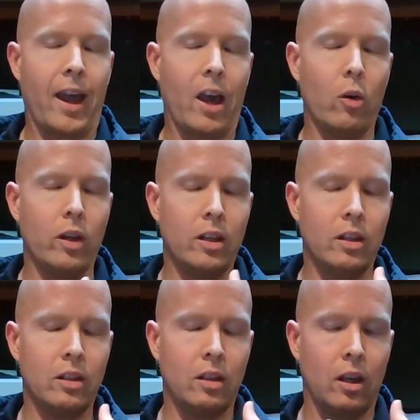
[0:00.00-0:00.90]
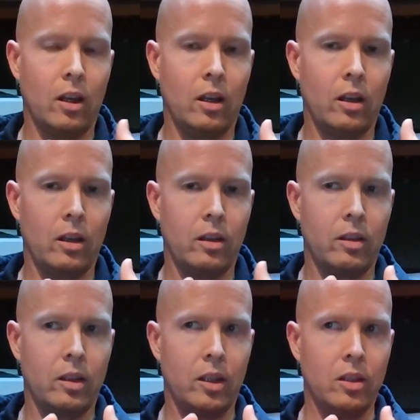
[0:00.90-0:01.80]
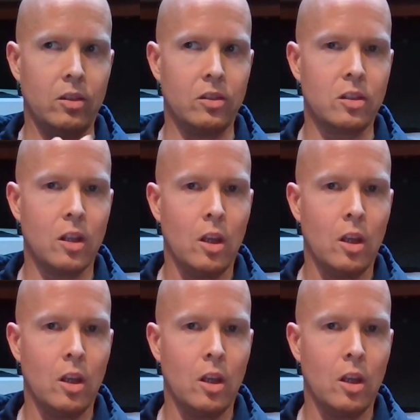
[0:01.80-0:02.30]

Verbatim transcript: how it uh, is